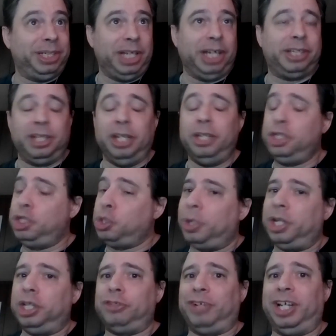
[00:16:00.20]
predicted,
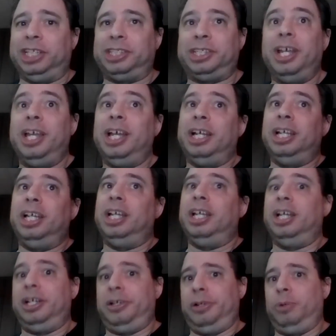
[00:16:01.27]
Jordynne Grace
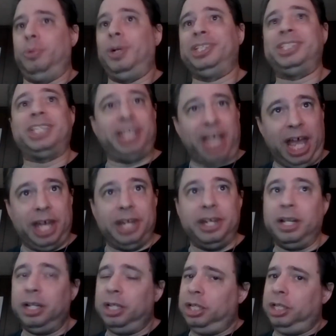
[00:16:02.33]
once
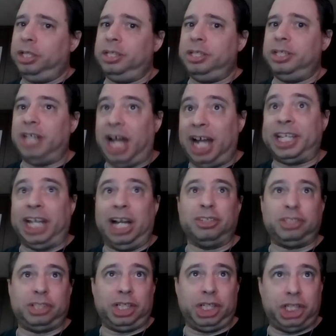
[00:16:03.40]
again
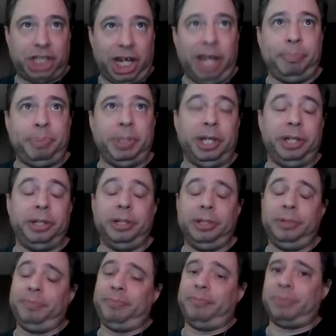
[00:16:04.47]
knockouts champion
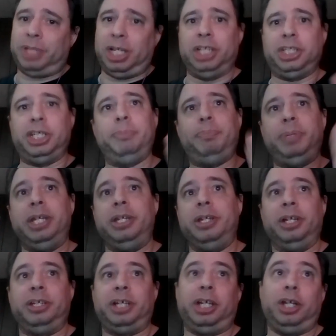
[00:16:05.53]
as she beat
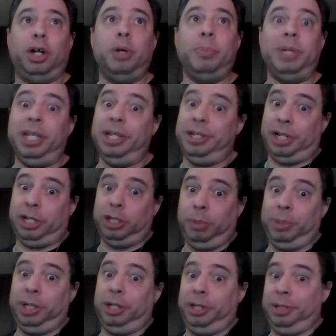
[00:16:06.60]
Naomi.
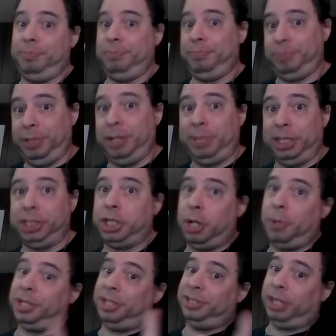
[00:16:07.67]
Naomi pretty much
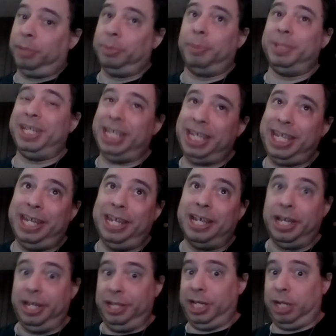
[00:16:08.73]
going to
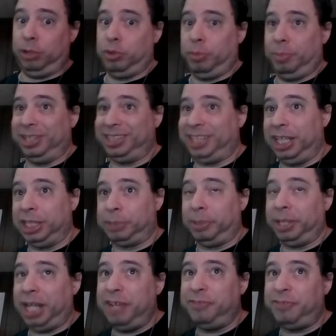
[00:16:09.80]
WWE. Now will Mercedes
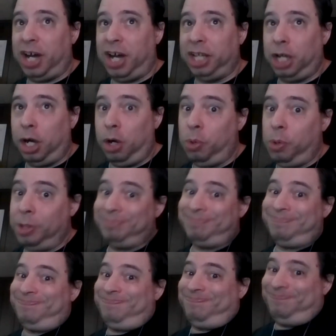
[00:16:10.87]
Moné follow?
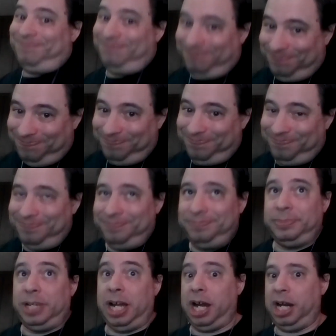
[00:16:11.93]

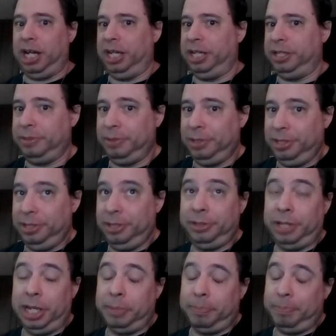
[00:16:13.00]
I
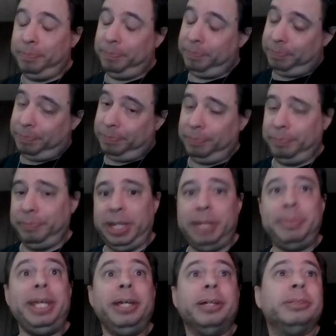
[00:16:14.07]
think
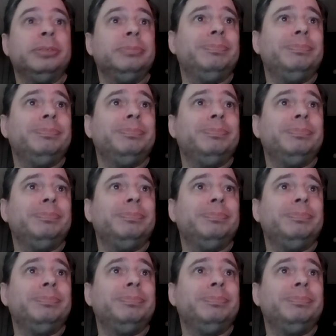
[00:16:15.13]
maybe